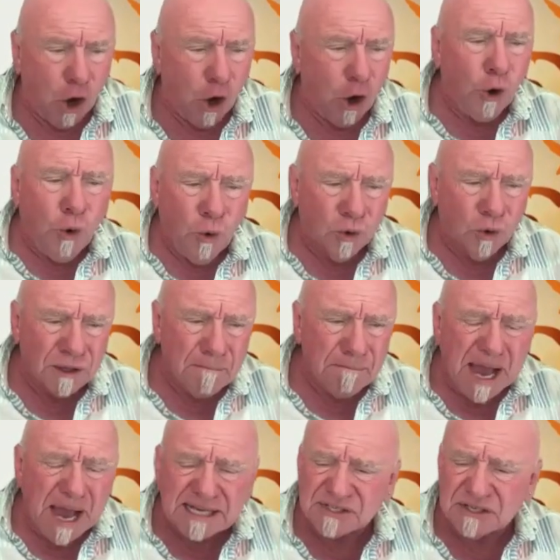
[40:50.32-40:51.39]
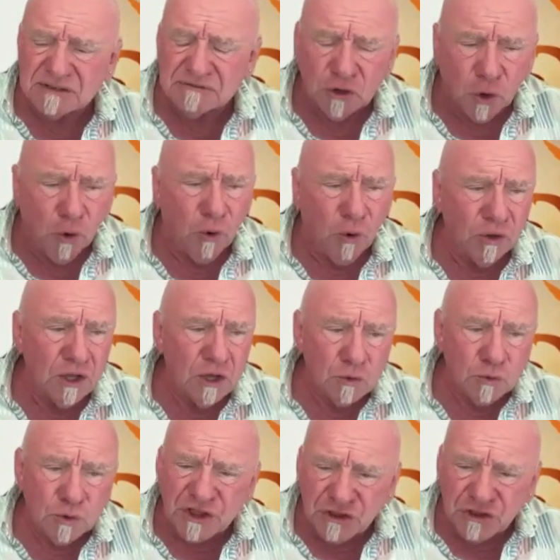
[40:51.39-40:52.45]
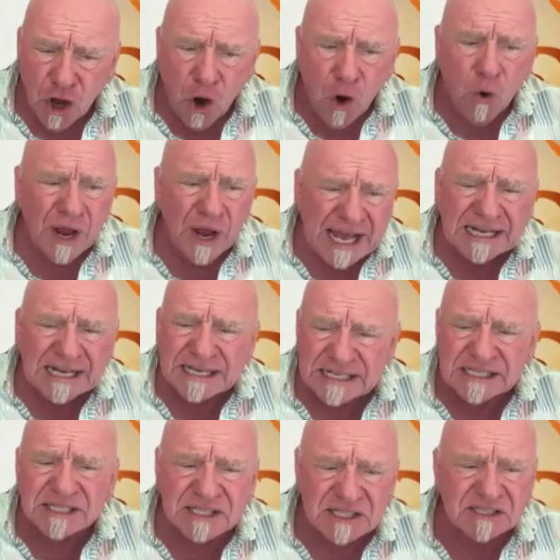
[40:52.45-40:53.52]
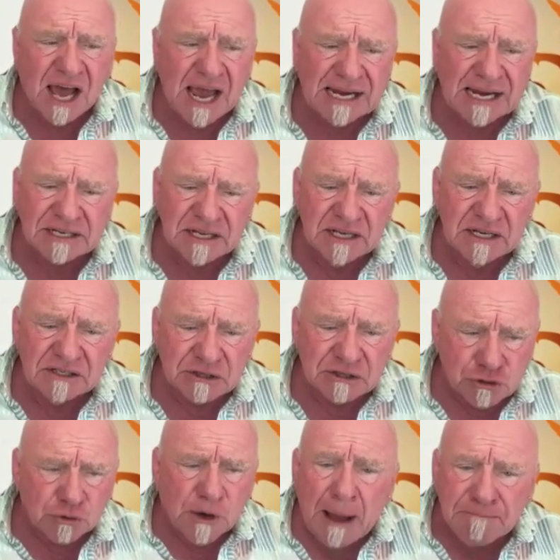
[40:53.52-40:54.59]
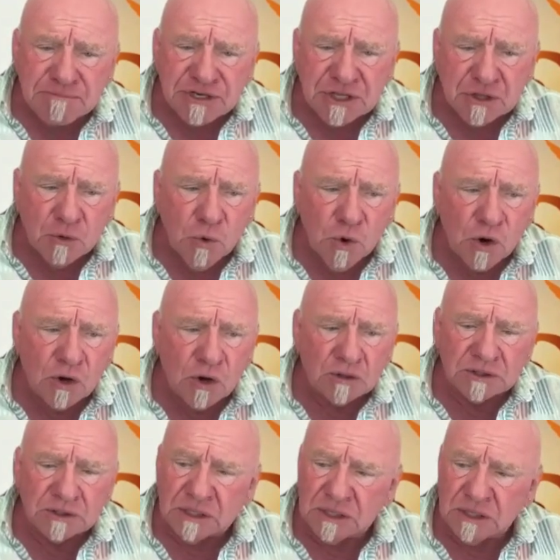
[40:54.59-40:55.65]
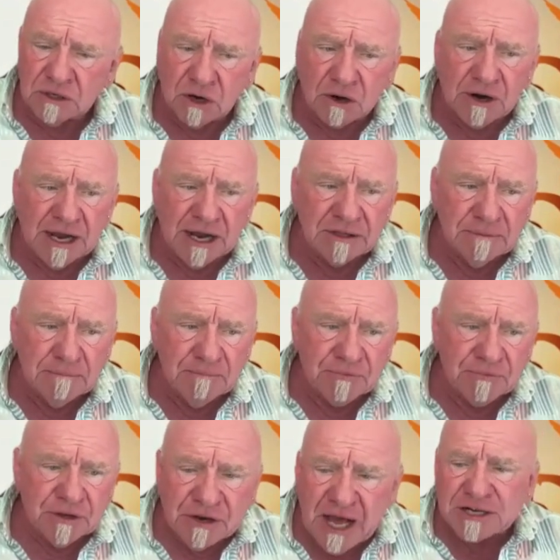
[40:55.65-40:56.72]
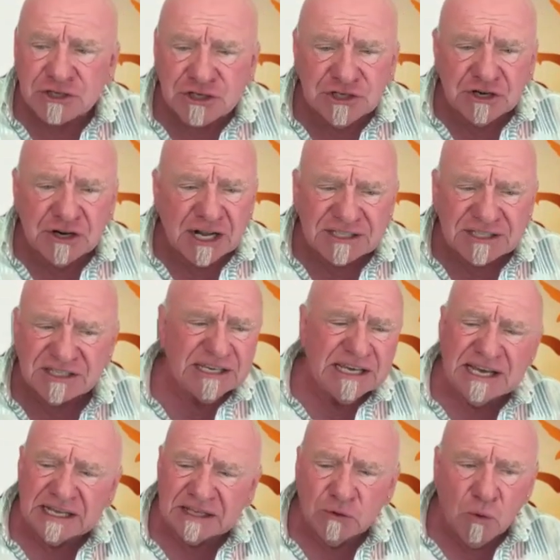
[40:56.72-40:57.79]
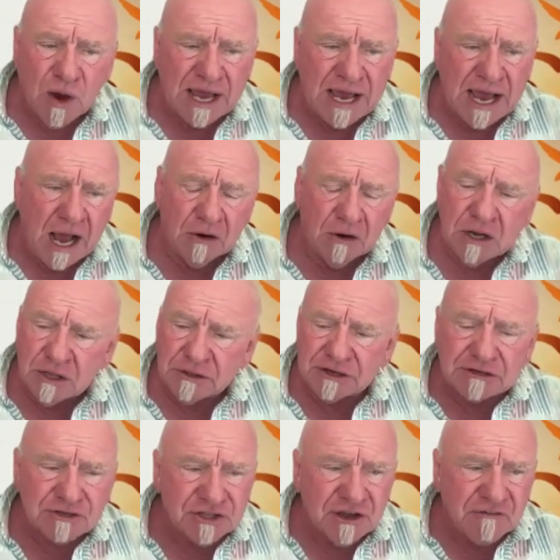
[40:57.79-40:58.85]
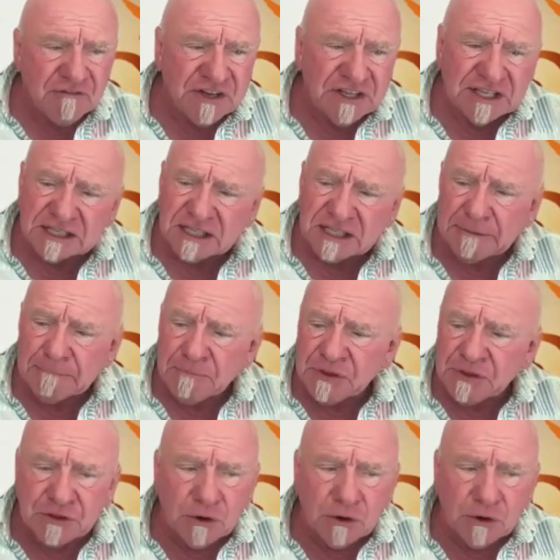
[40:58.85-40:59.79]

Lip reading: a massive hole with no end in sight, trapped in the world. All right. They're not seeing the way out. They're feeling like